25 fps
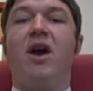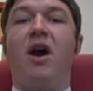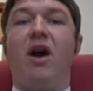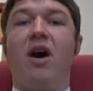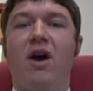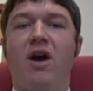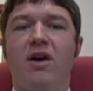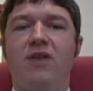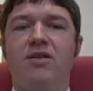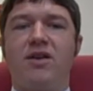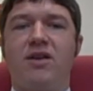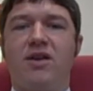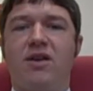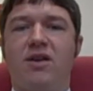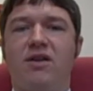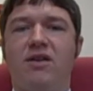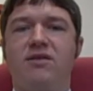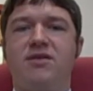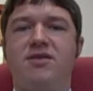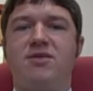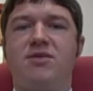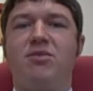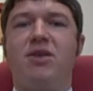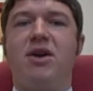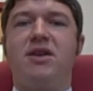are they
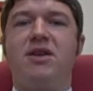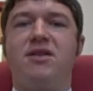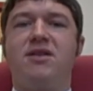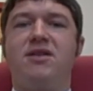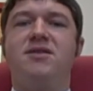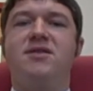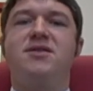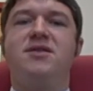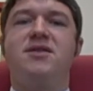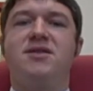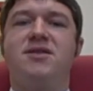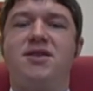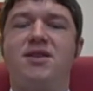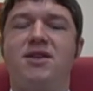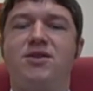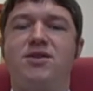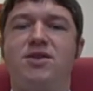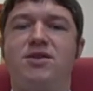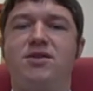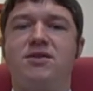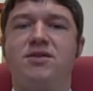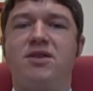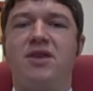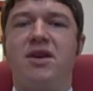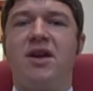going to make these
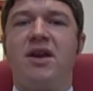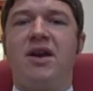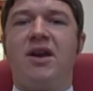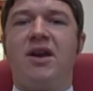decisions?